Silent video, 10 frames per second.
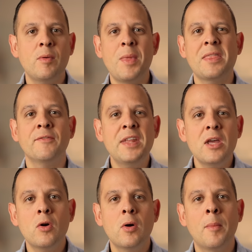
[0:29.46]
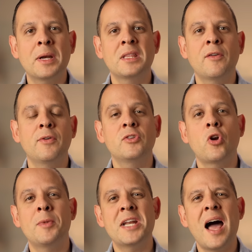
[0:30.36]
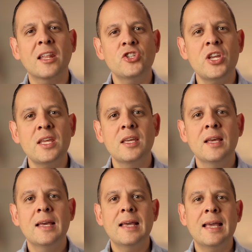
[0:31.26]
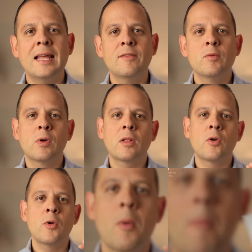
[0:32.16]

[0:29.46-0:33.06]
we've made a video about a different terminology, and if you want to learn